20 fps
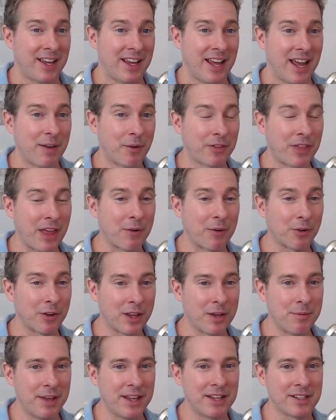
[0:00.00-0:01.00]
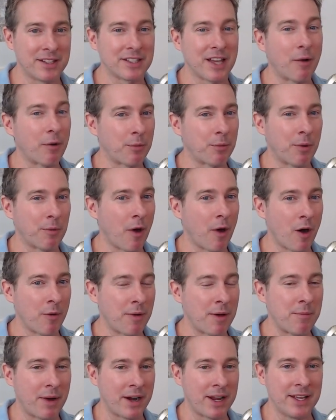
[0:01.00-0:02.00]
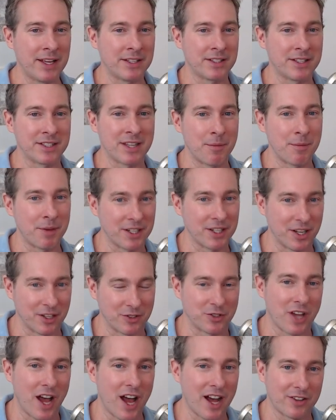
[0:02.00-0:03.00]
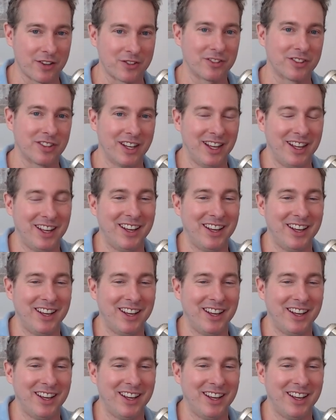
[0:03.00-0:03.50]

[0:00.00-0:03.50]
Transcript: And what that really means is I want to put all my money into semiconductor stocks